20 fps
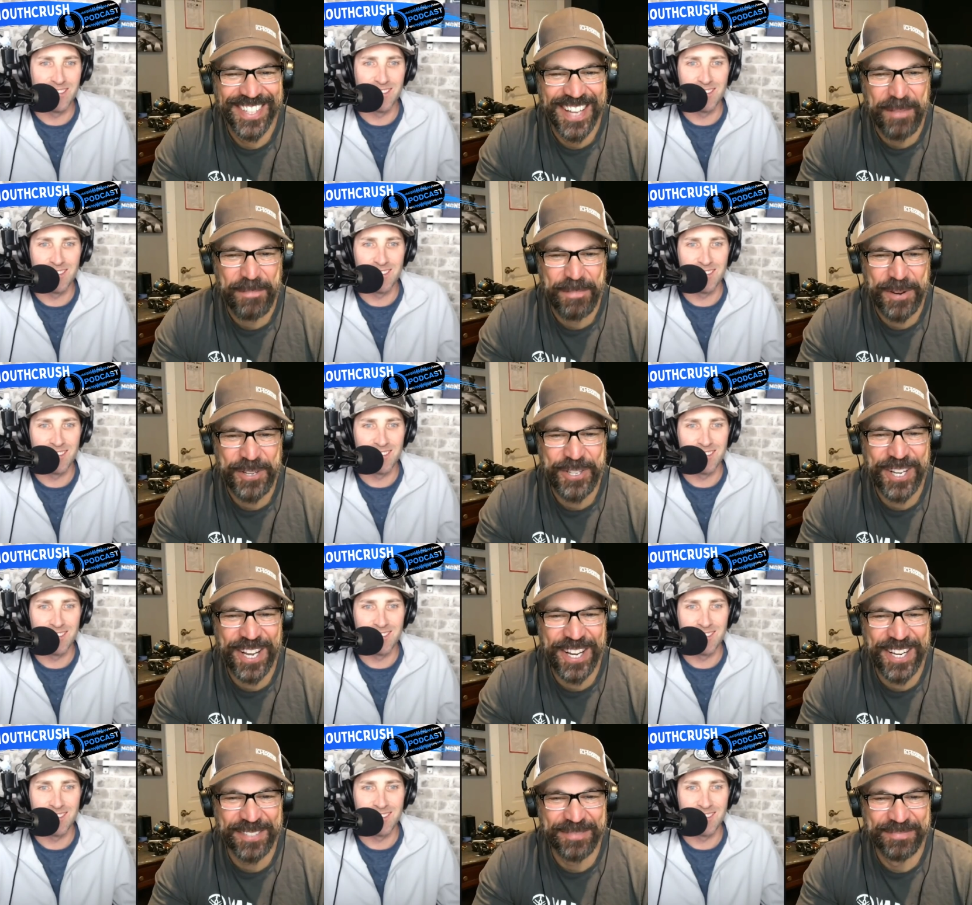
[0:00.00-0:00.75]
Speaker 1: I
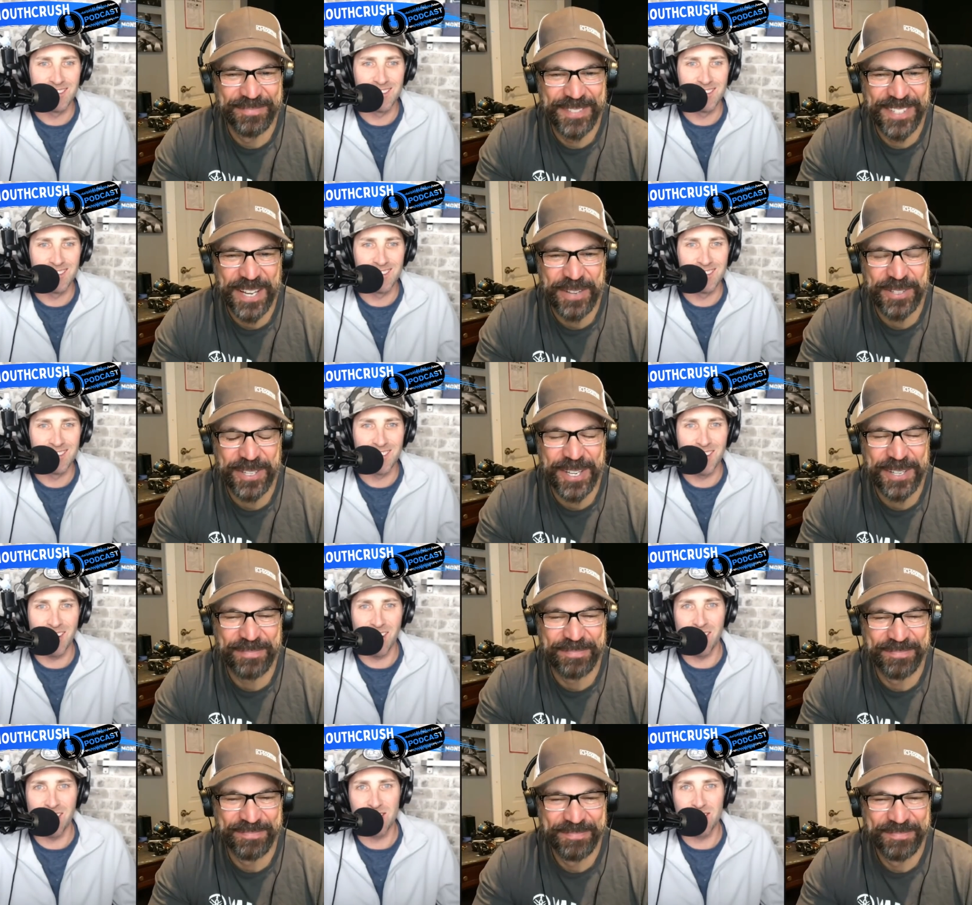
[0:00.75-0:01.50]
appreciate it. Sounds
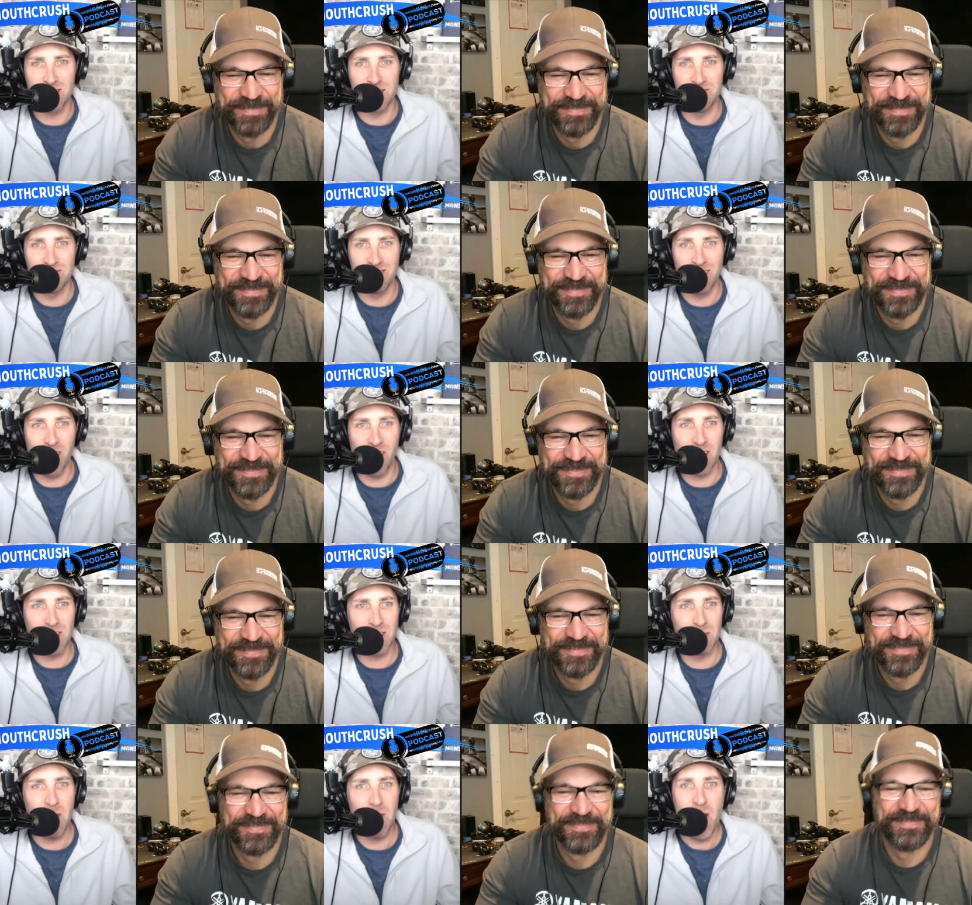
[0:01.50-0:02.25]
good. Awesome.
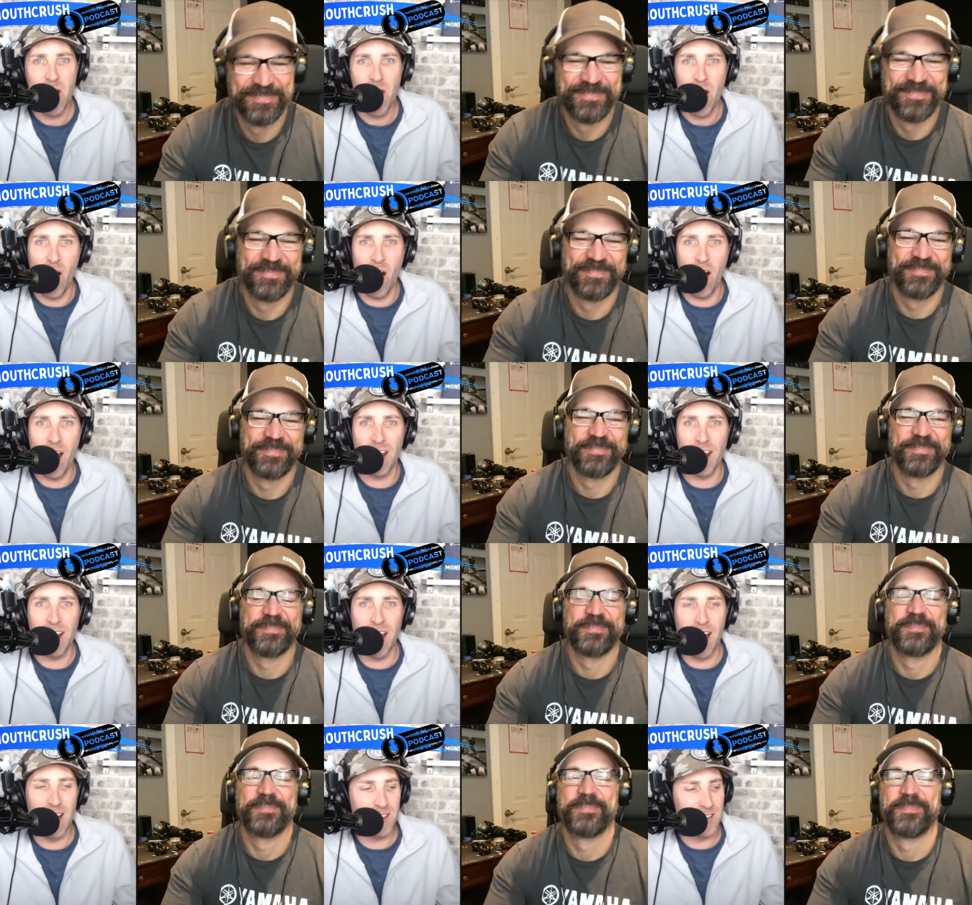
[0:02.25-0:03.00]
Speaker 2: awesome. All right,
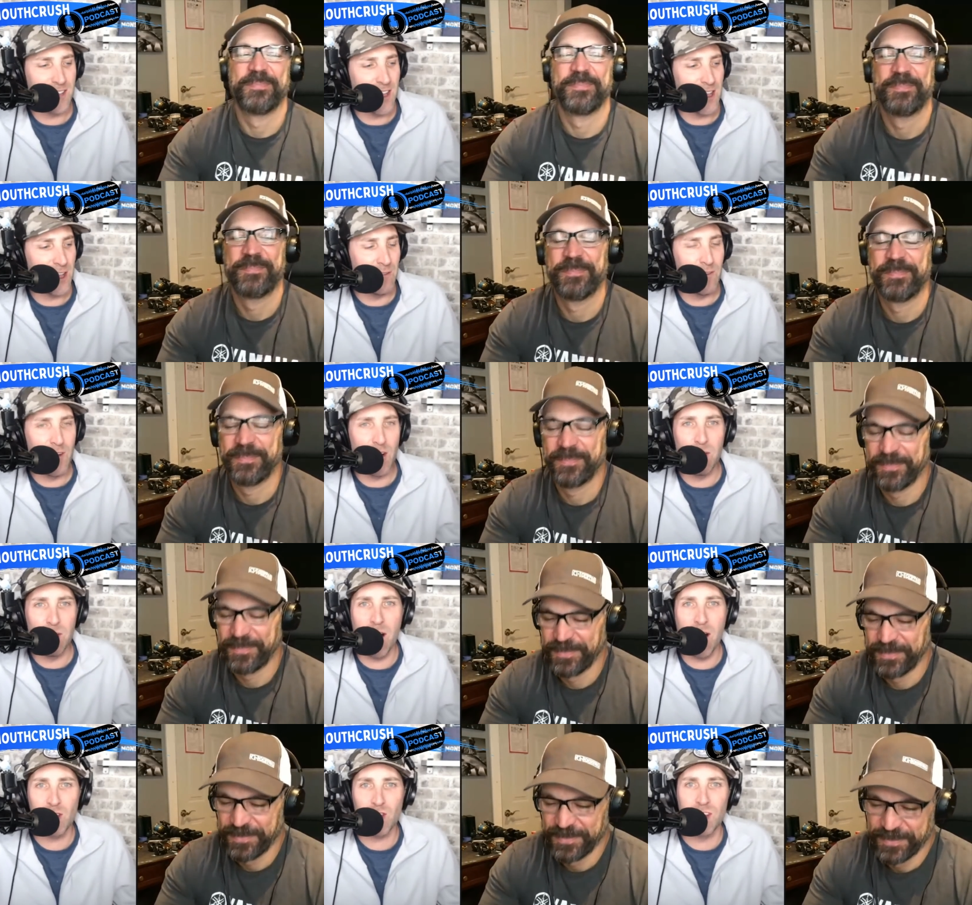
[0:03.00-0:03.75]
guys, thank you very
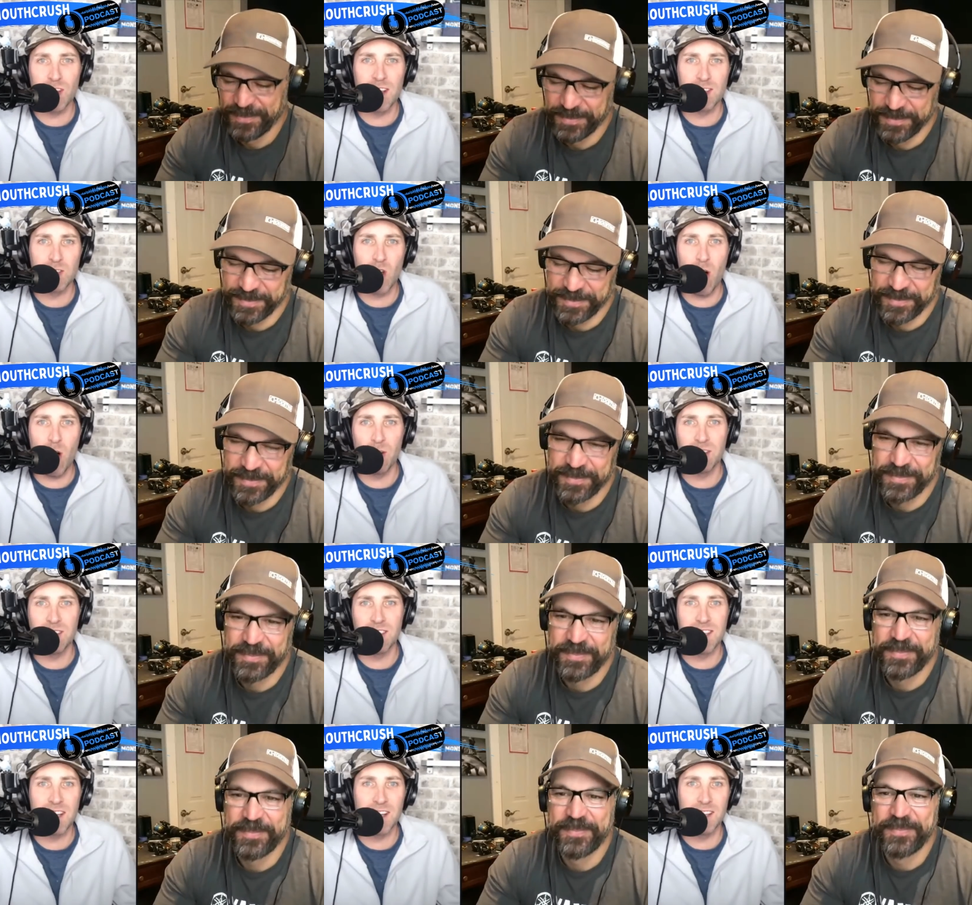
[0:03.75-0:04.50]
much. And as
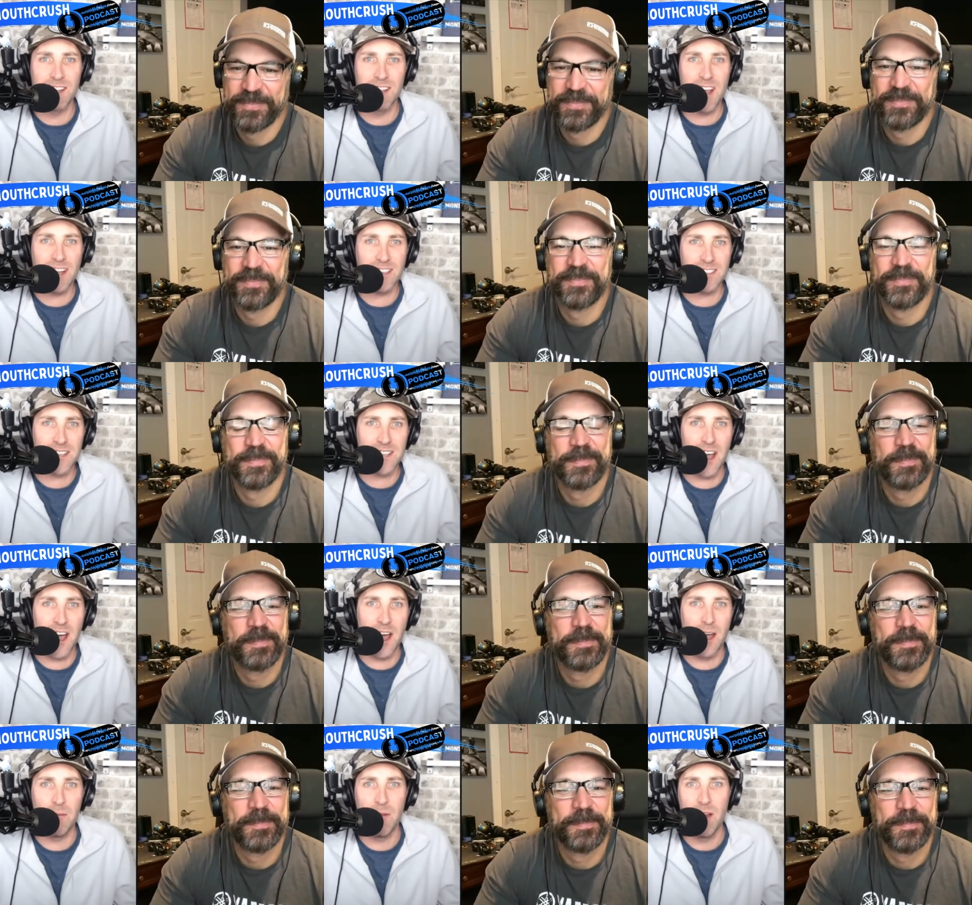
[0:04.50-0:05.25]
always, until next
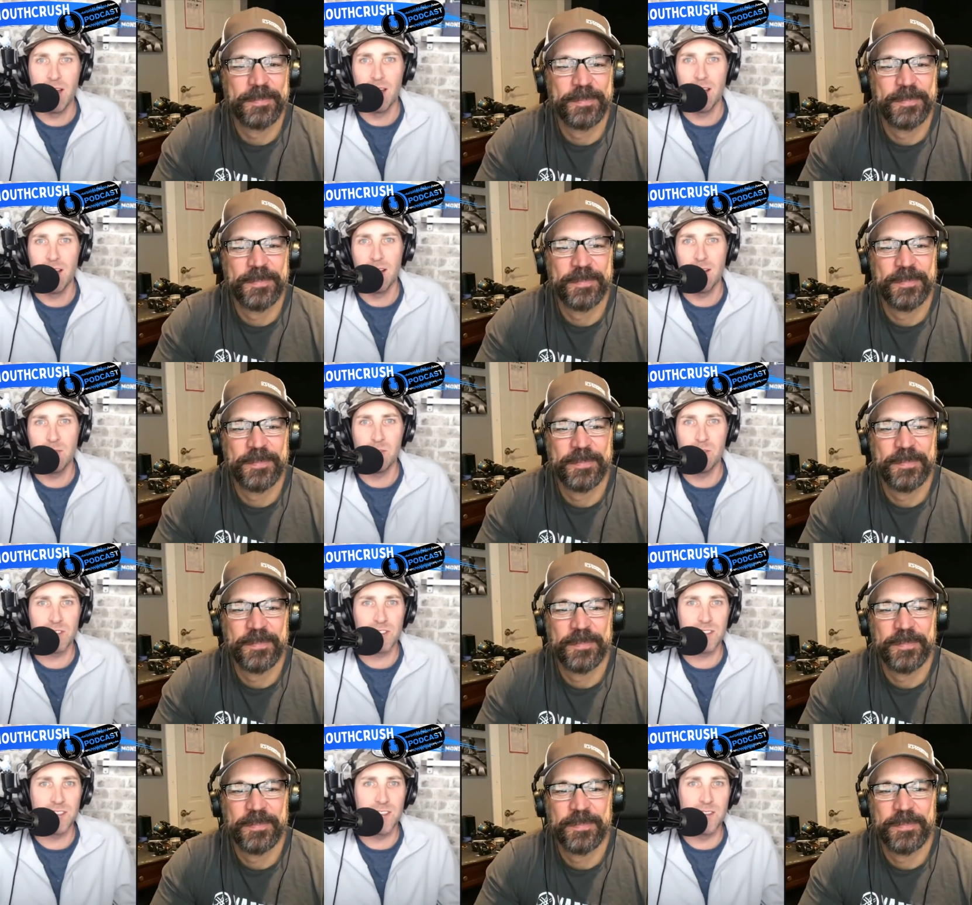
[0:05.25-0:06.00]
time, we'll
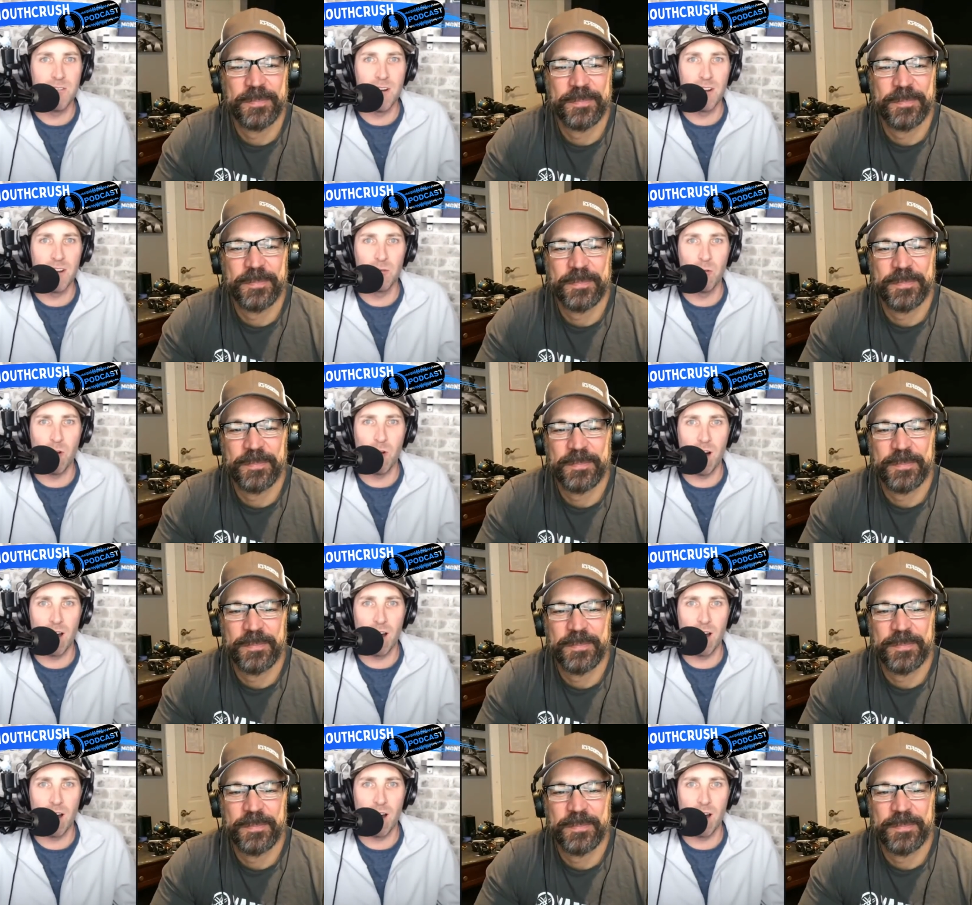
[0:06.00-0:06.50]
see you on the